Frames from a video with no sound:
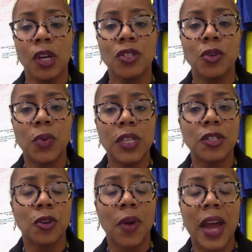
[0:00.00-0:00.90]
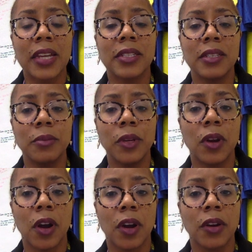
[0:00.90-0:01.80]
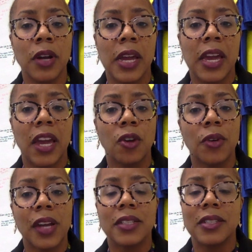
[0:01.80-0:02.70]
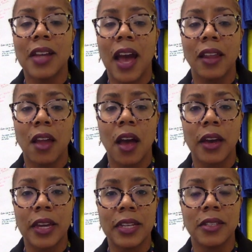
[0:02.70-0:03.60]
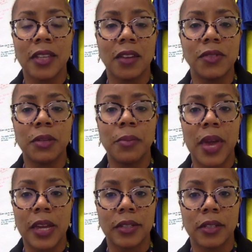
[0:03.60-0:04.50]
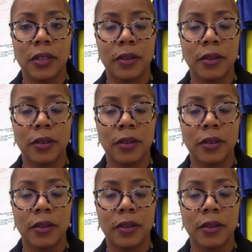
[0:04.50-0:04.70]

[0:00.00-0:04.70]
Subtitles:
So with the Socratic seminar, it creates dialogue instead of debate.